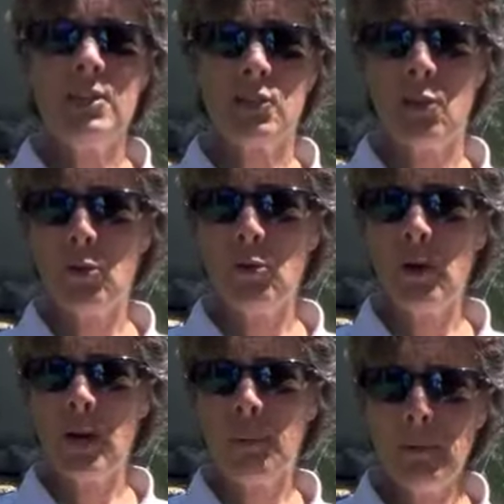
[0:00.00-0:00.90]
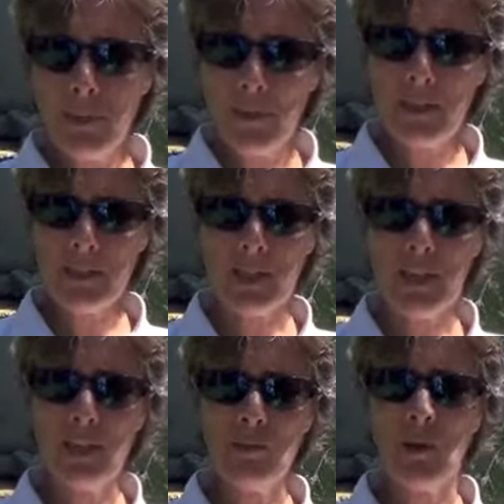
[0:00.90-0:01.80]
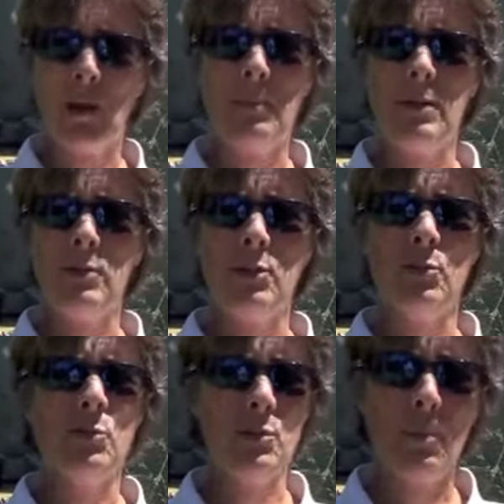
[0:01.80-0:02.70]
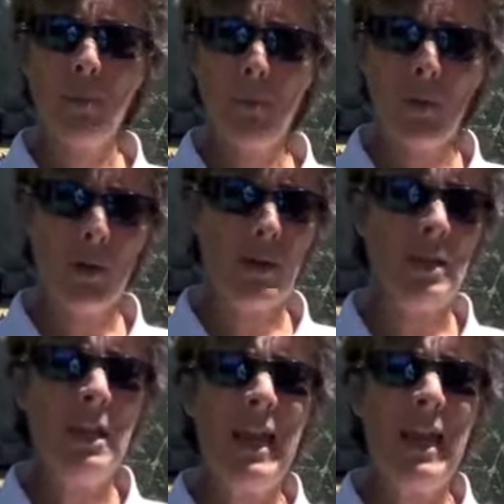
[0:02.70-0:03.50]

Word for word: So a couple of things I'd like to recommend to you is number one,